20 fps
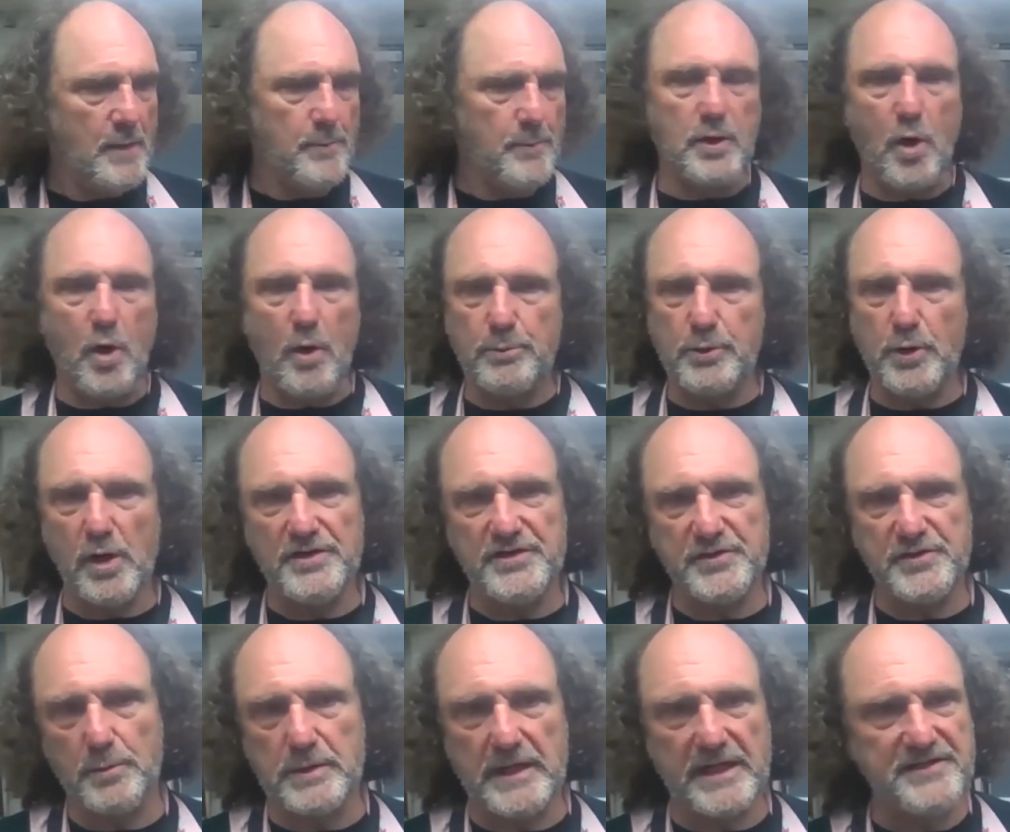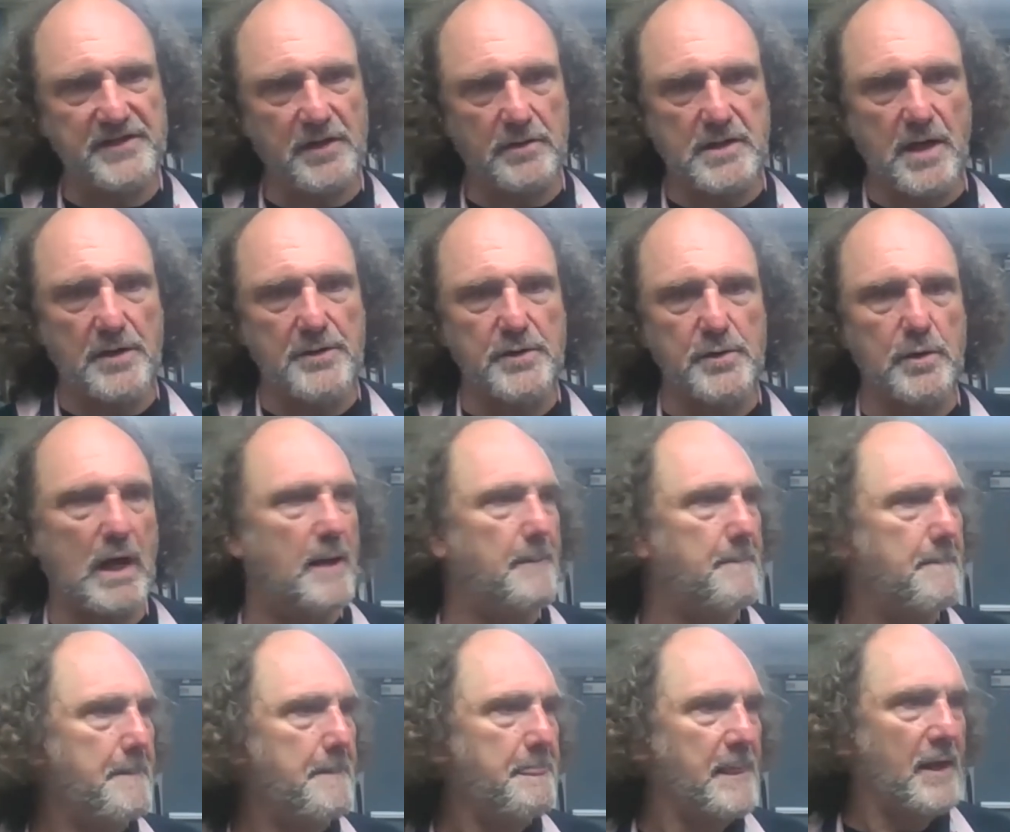Broadsword blades. I'll go
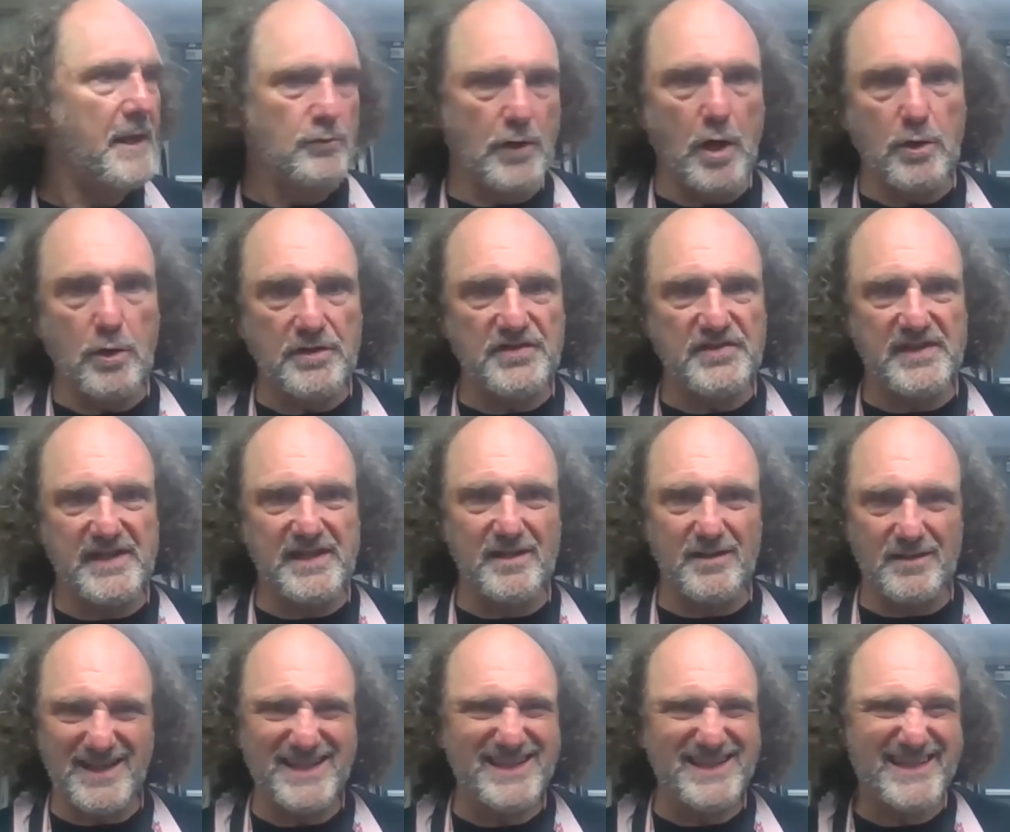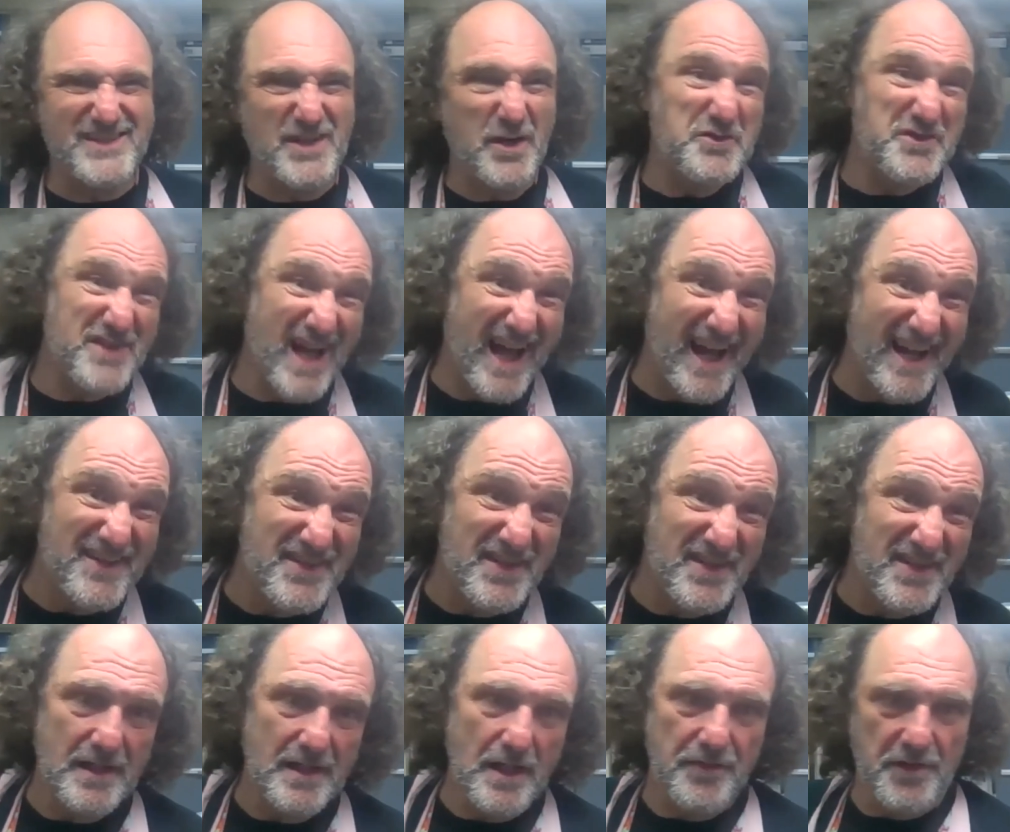to Rogue Steel. I like those
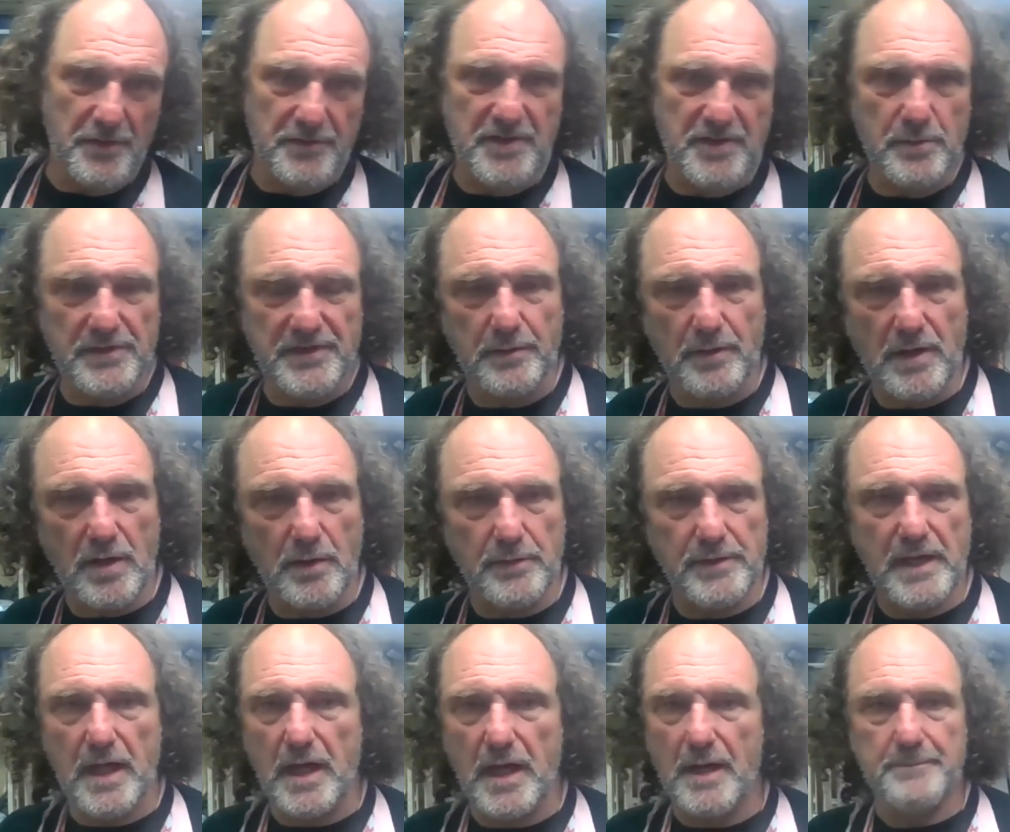guys. They're doing their own.